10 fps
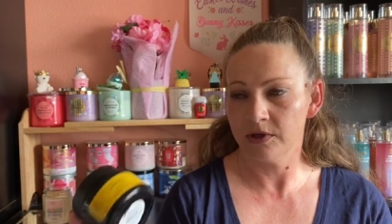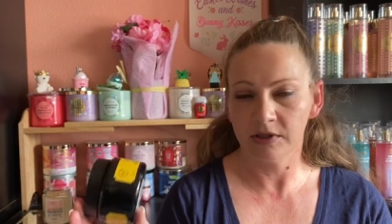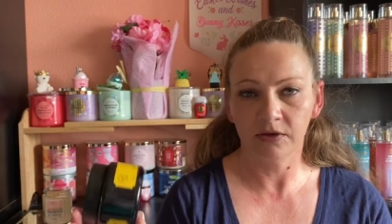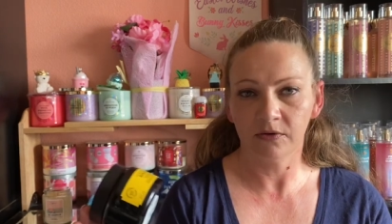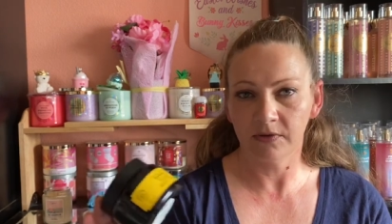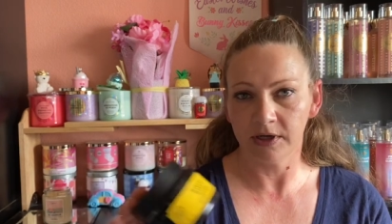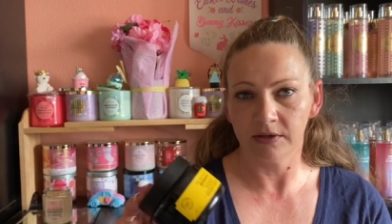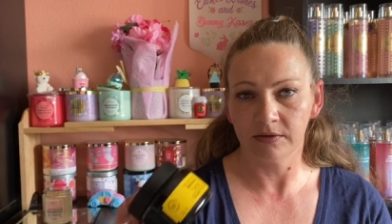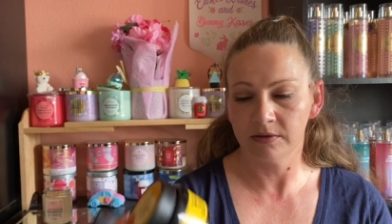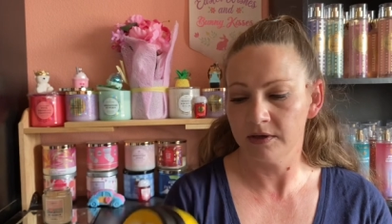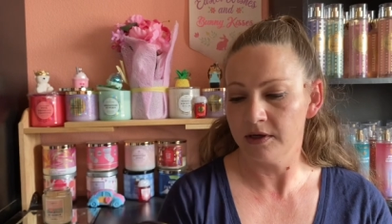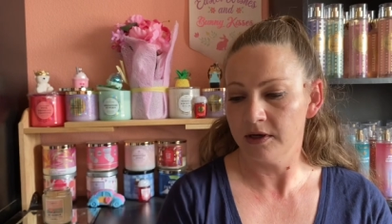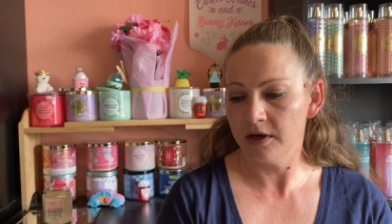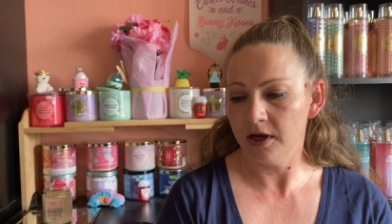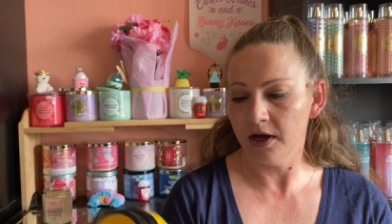You're
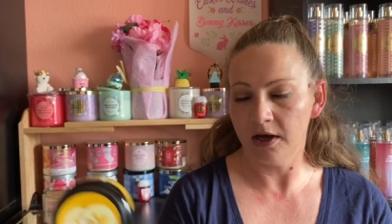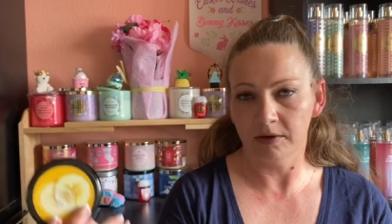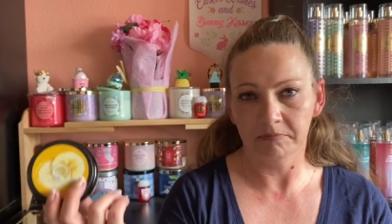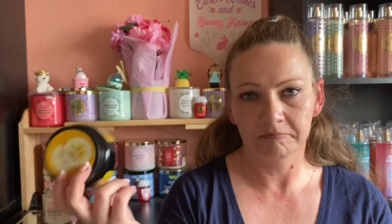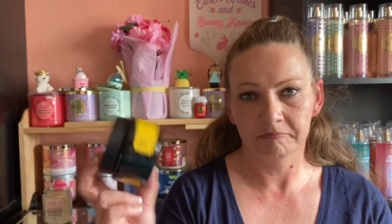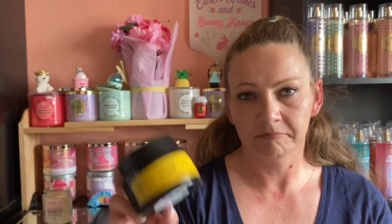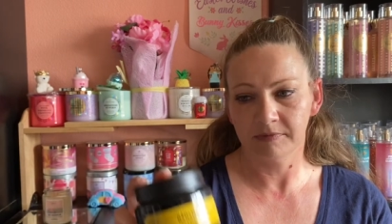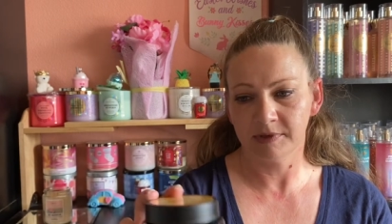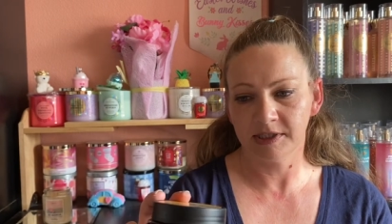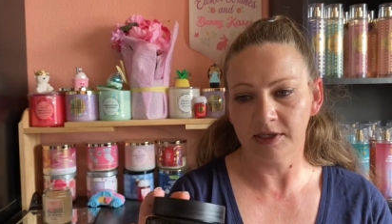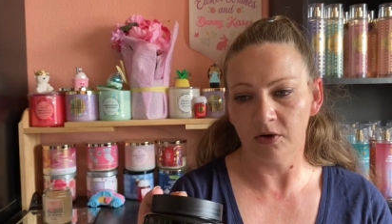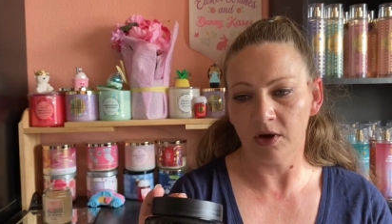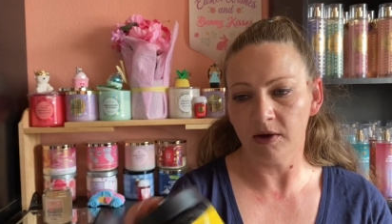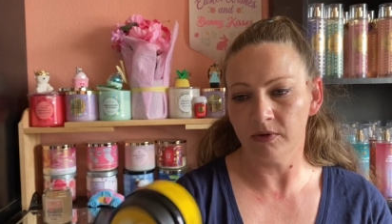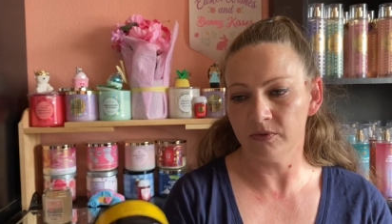fine. So
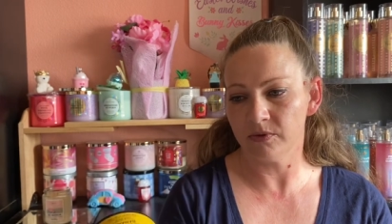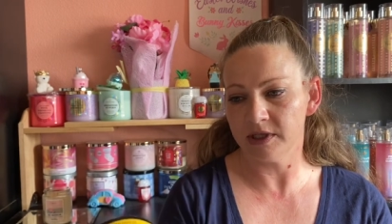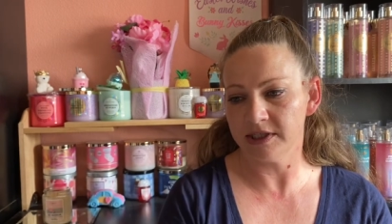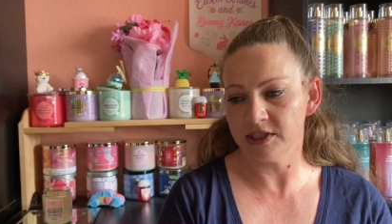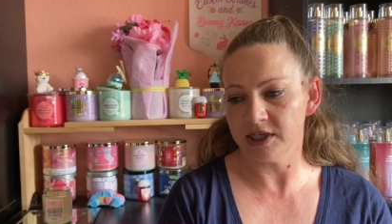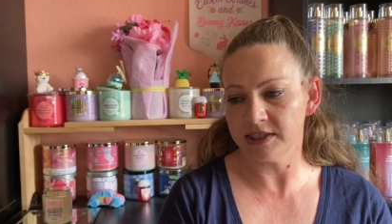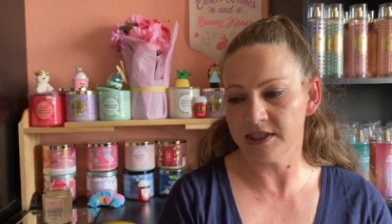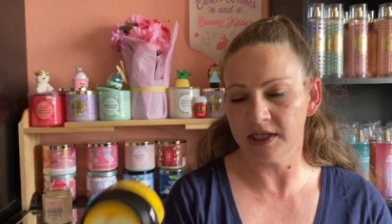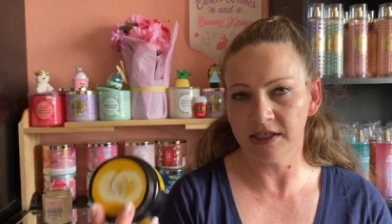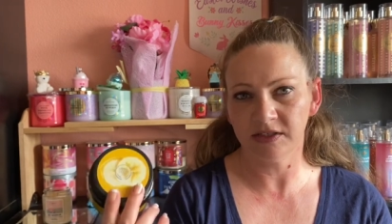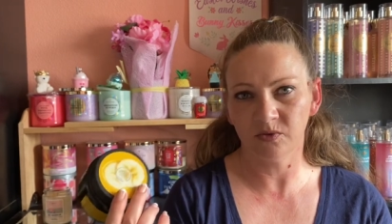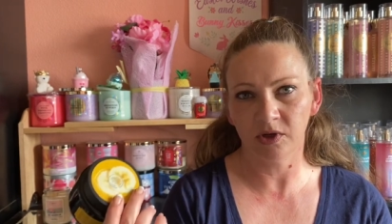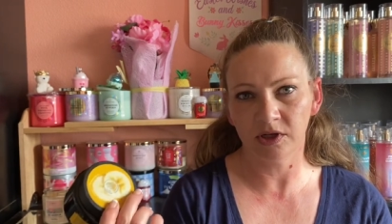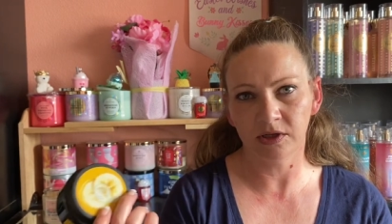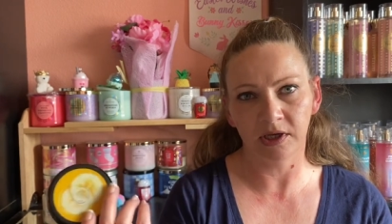I wouldn't really suggest getting this
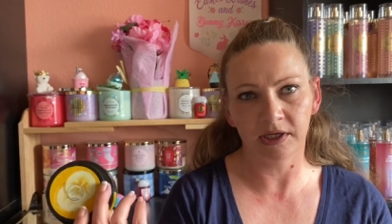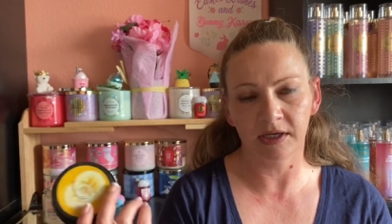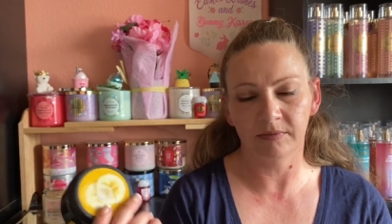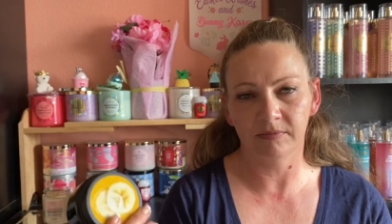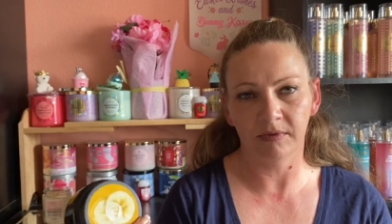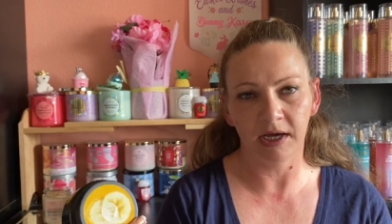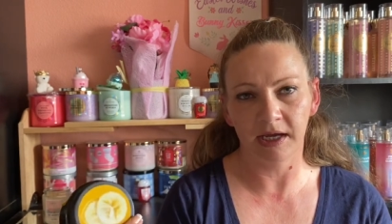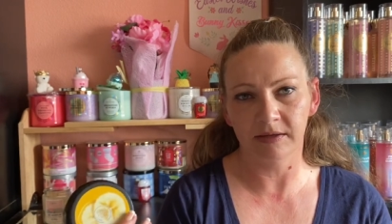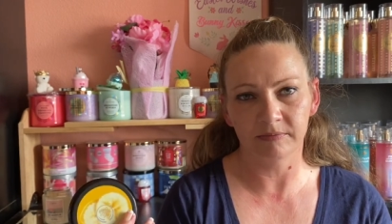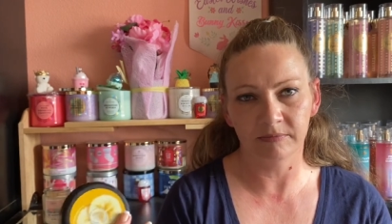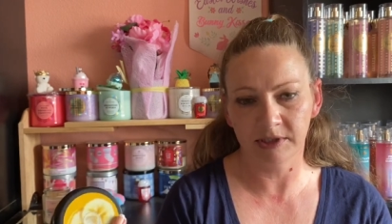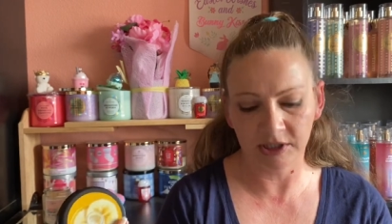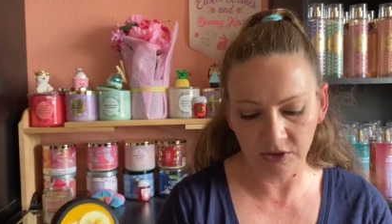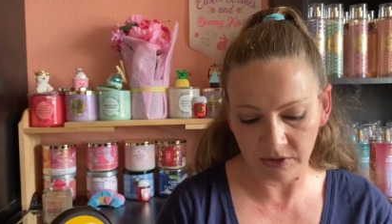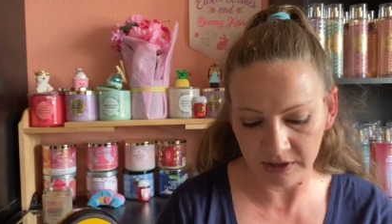one. It
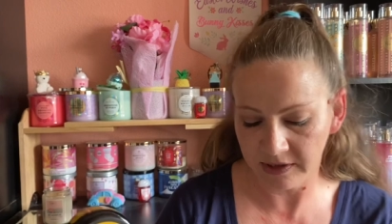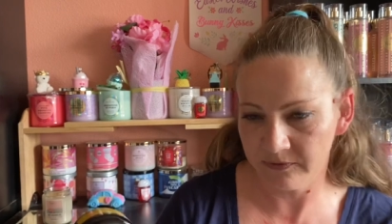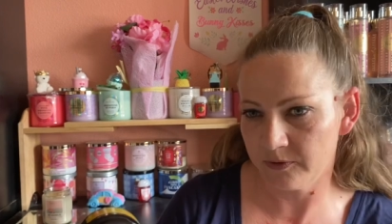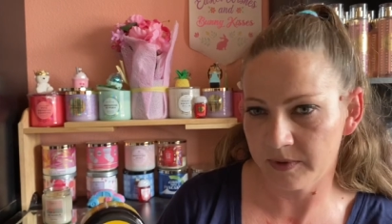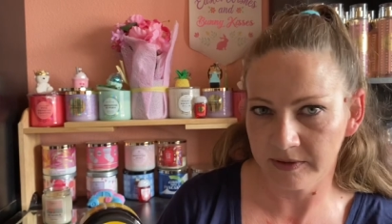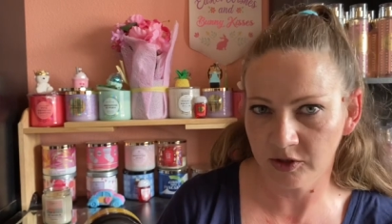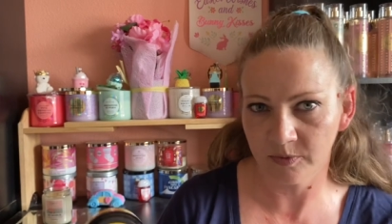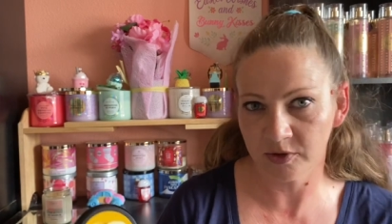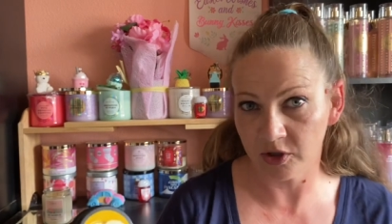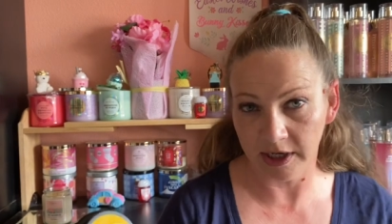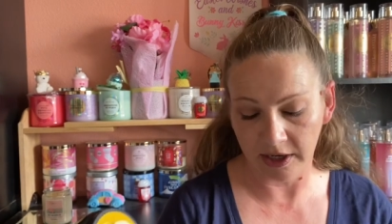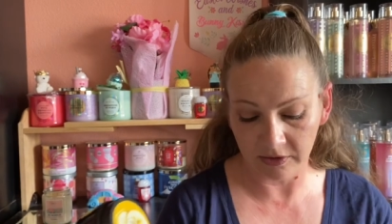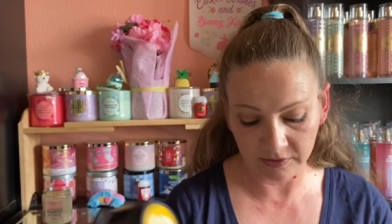didn't do anything for my super dry hair.